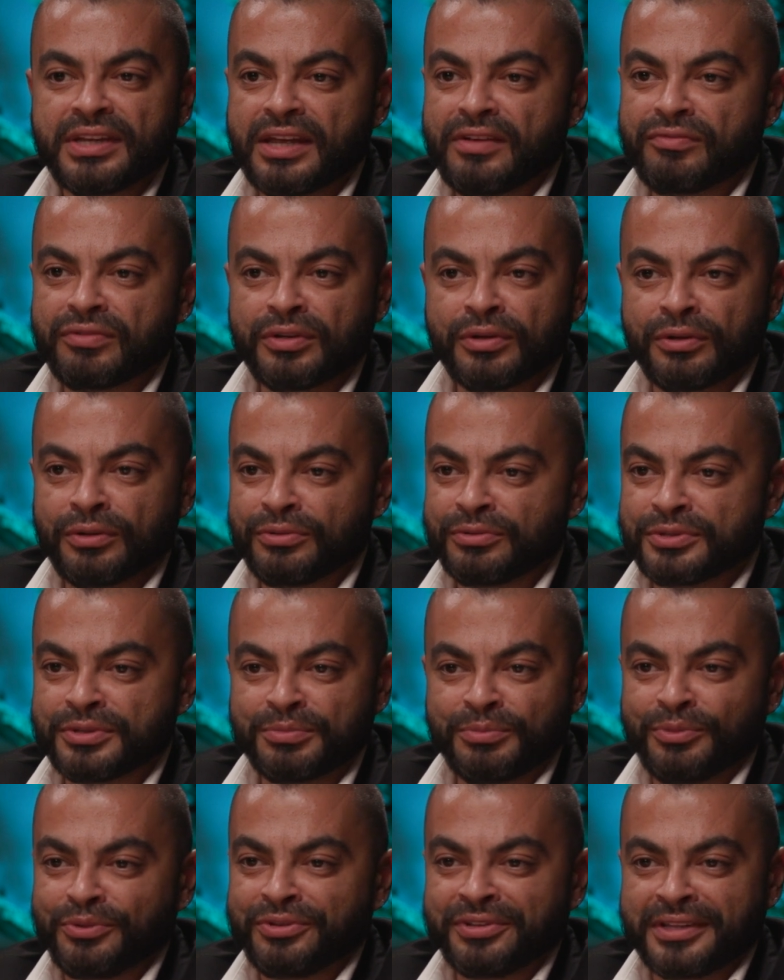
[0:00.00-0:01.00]
have clothes
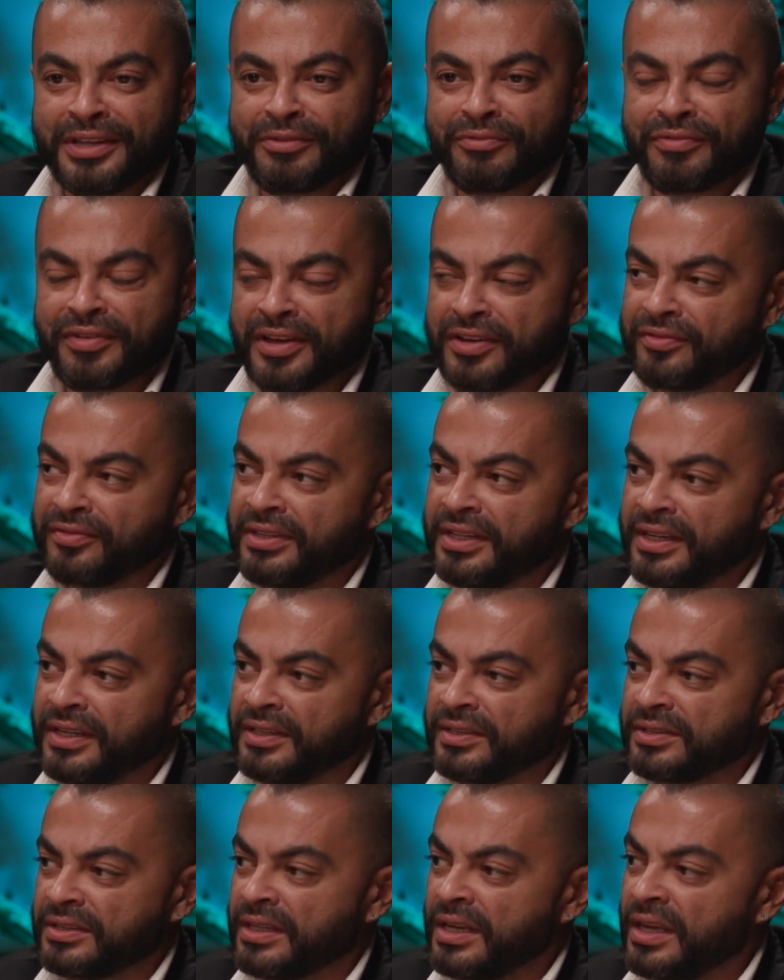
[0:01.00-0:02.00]
more than 5
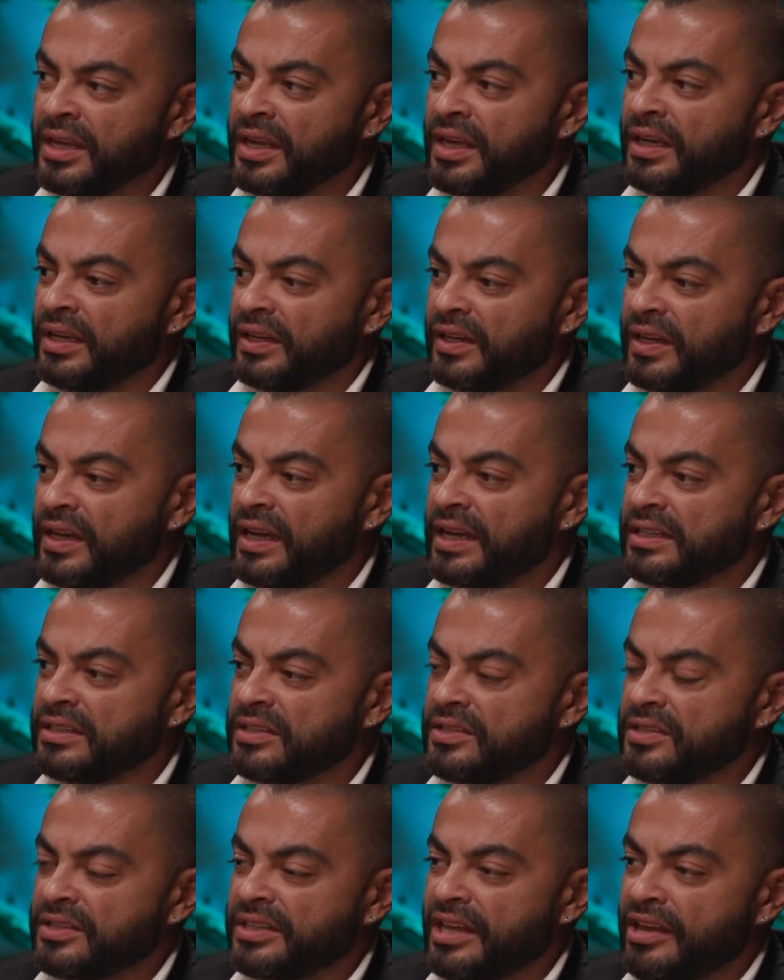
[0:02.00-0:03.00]
days. Yeah, I
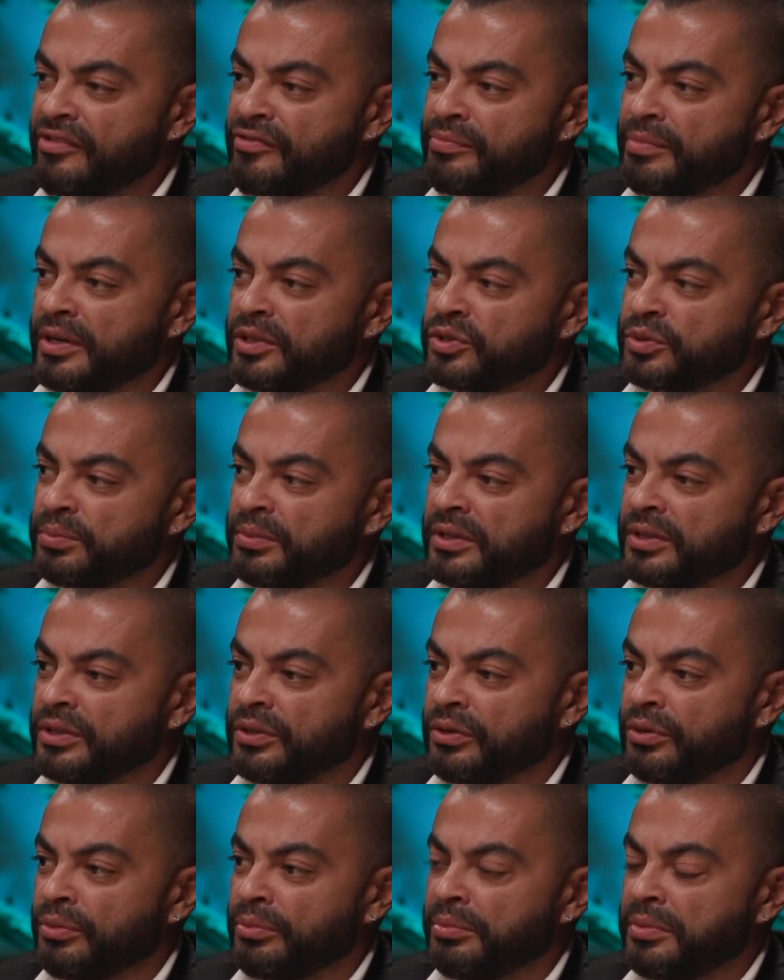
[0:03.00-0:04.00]
didn't have much money
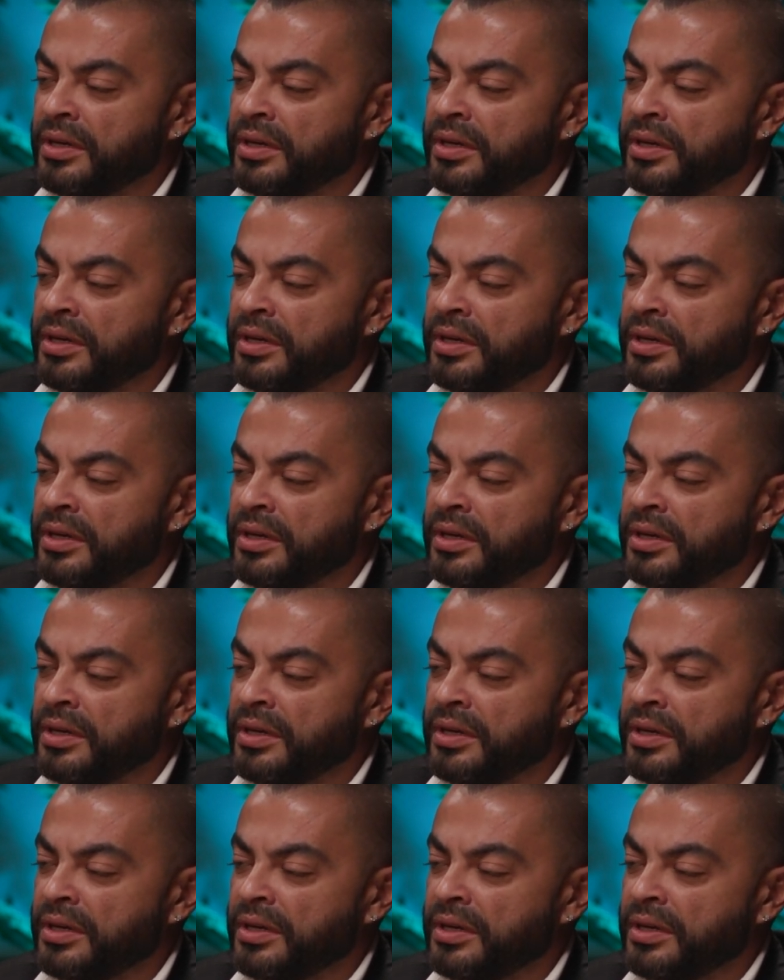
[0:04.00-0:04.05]
on